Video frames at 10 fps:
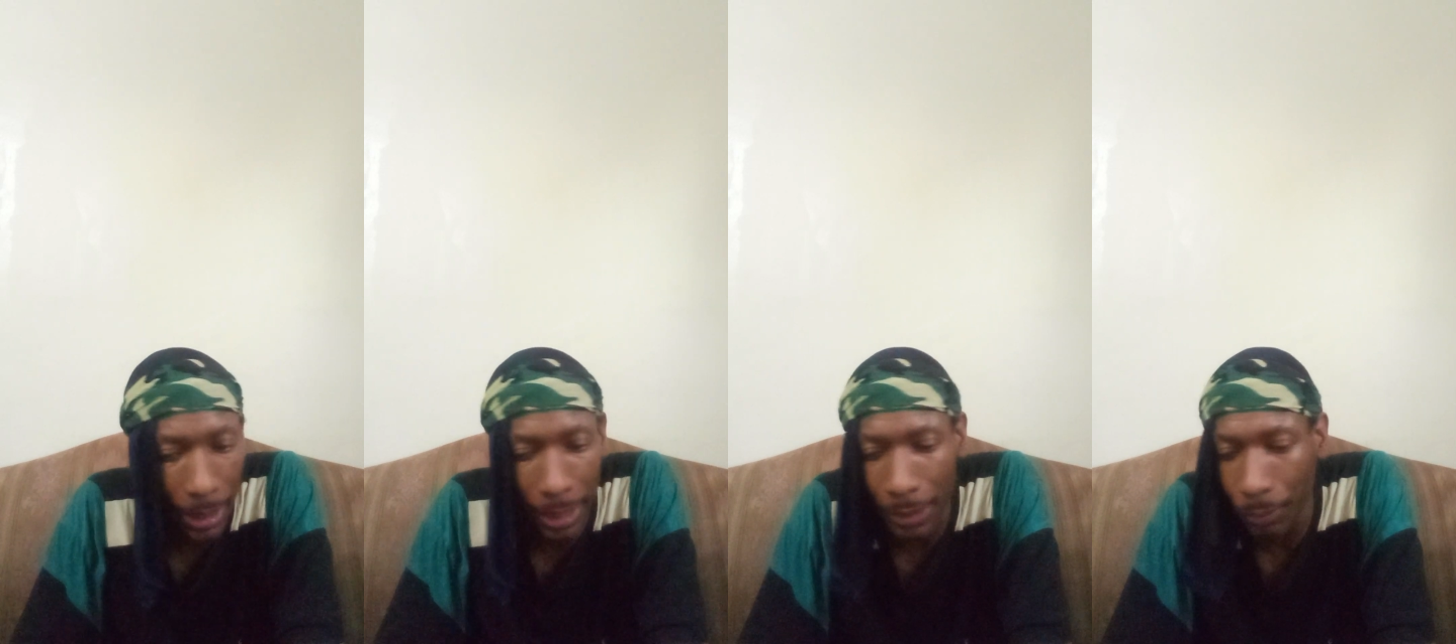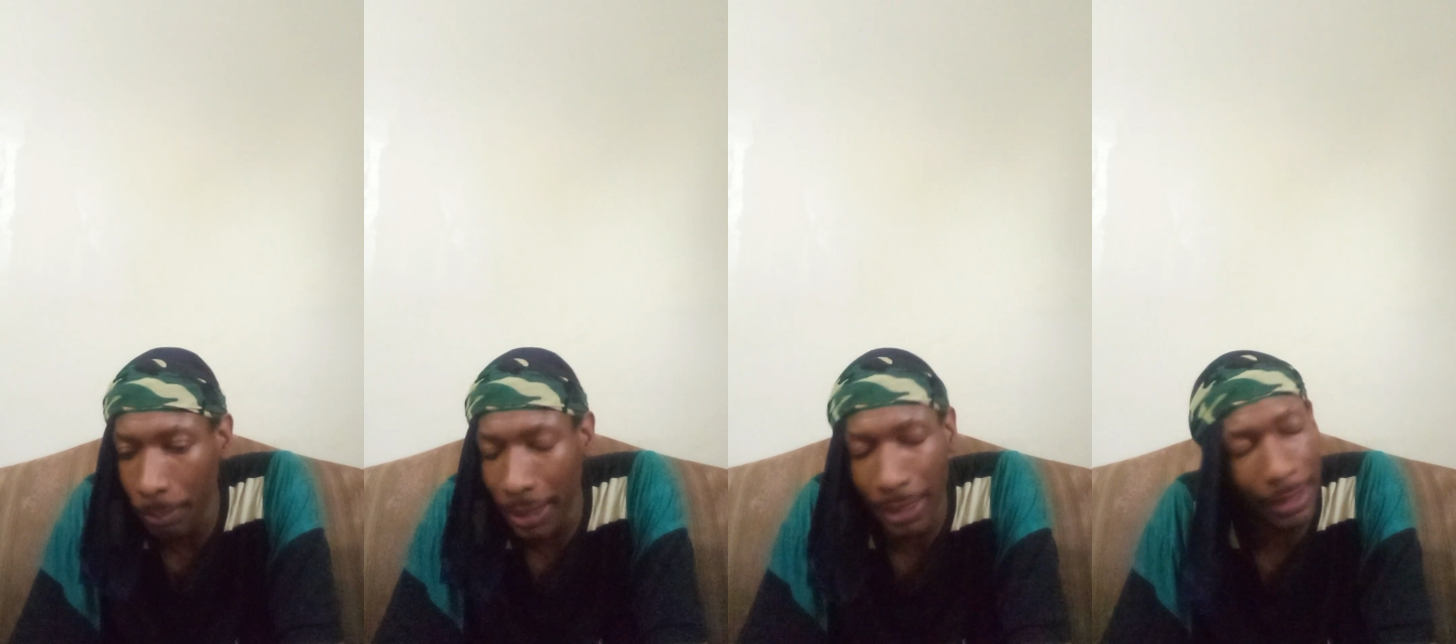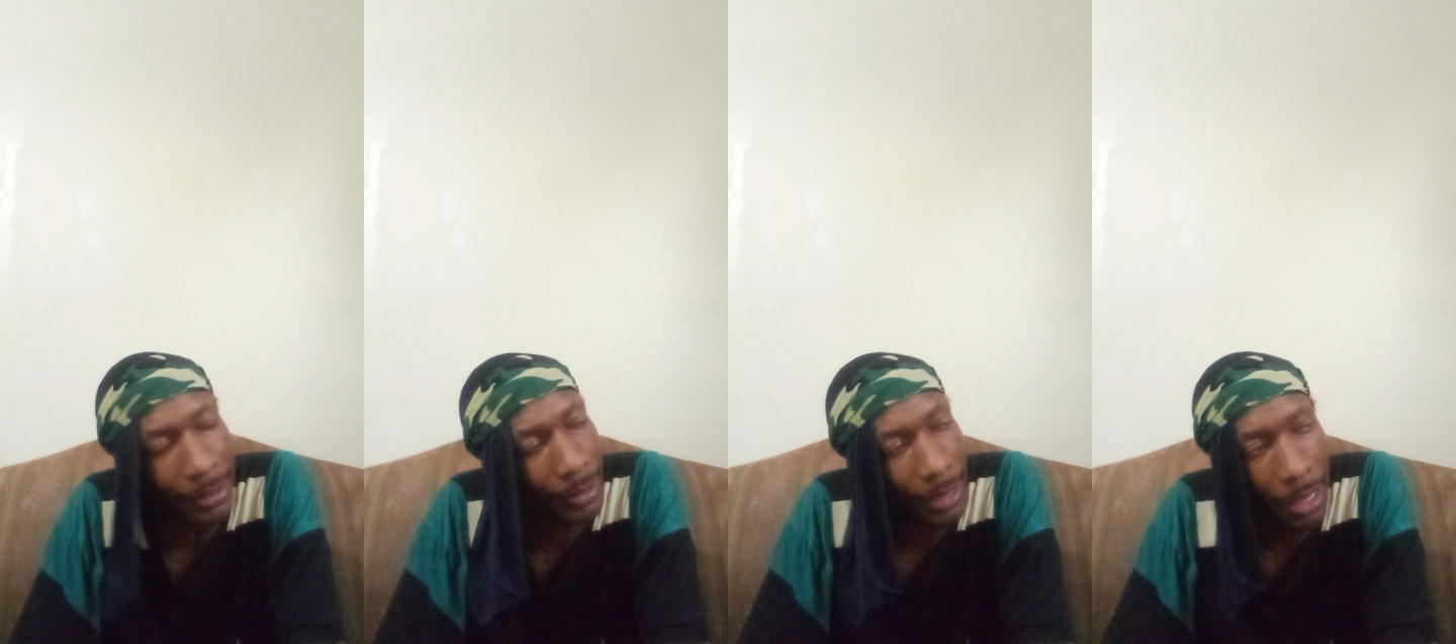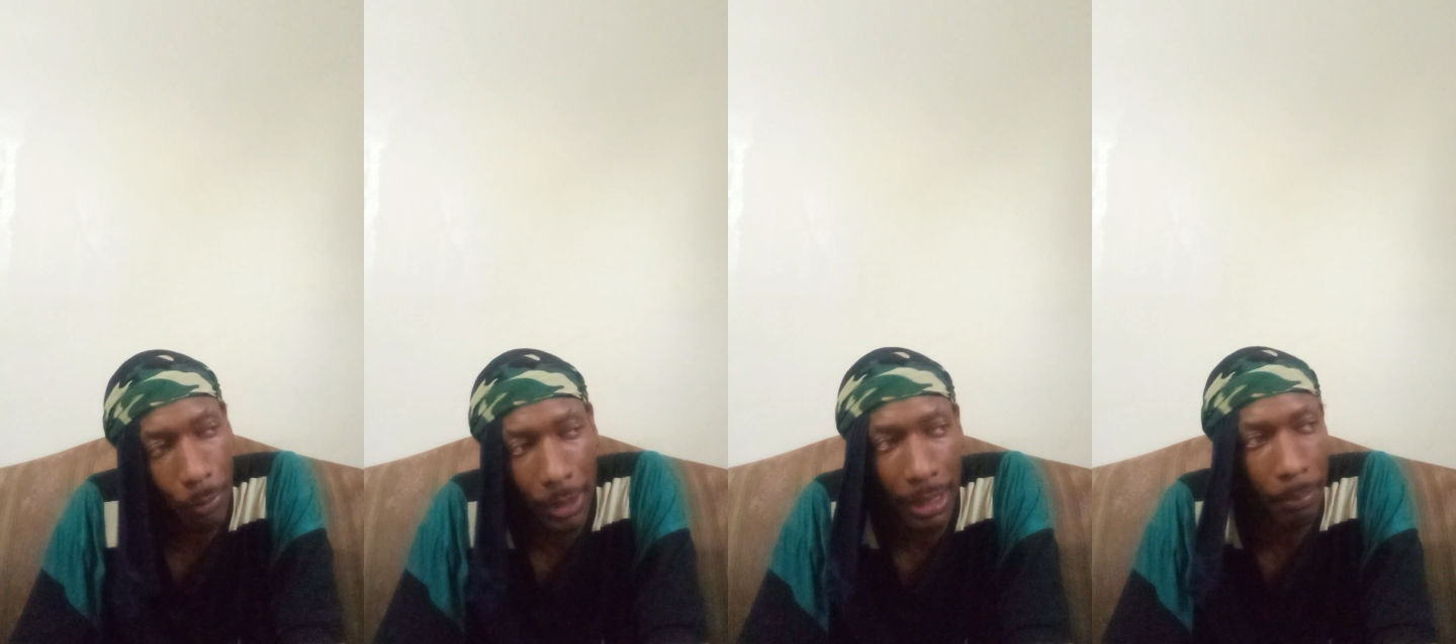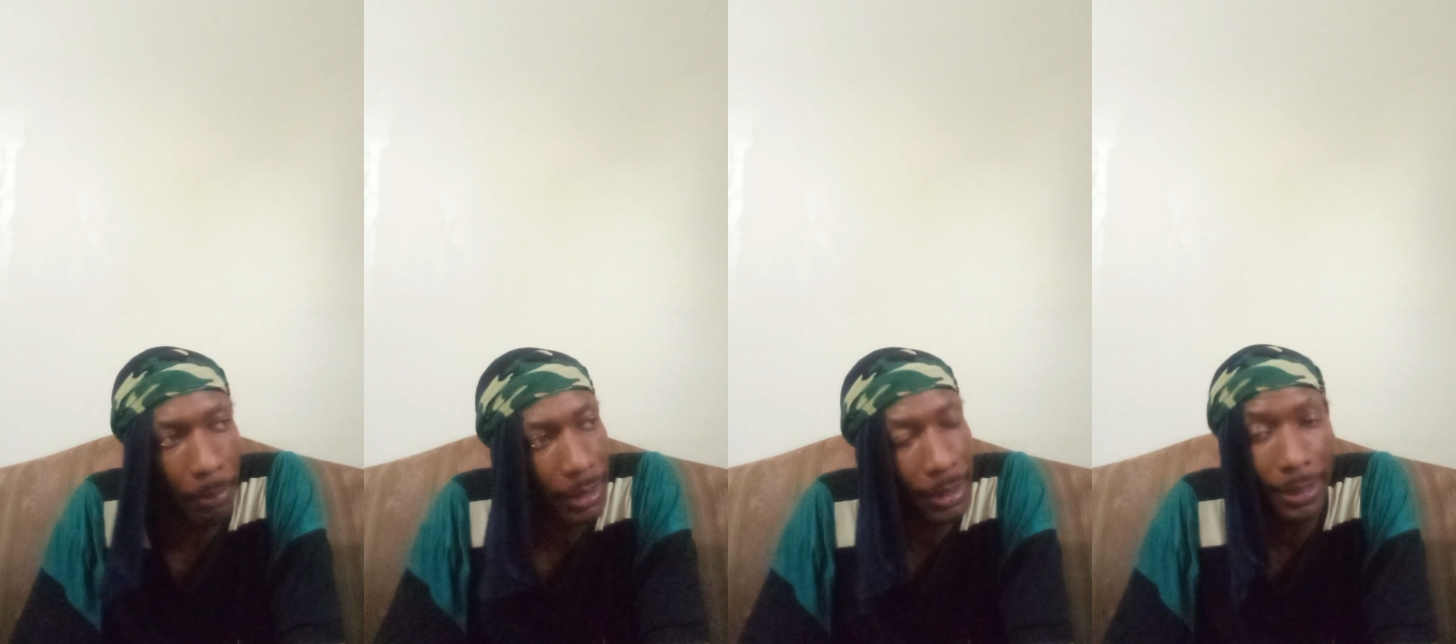games with me and did not want to
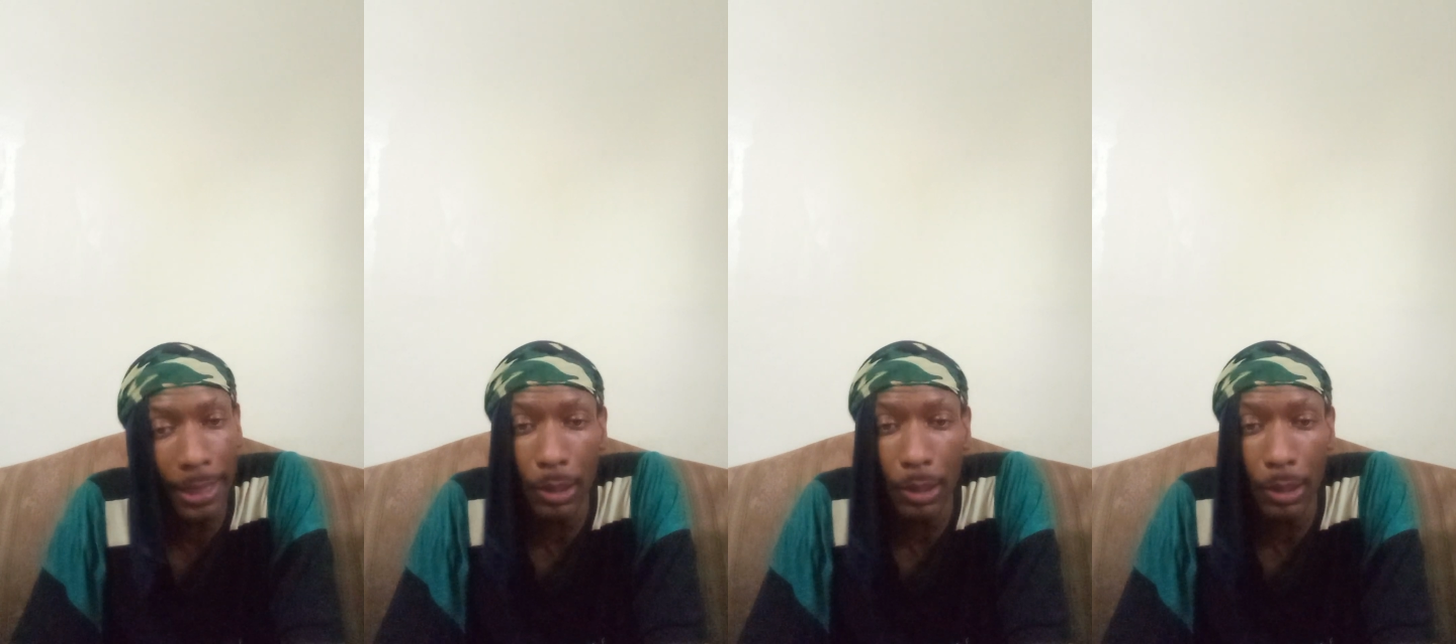admit that they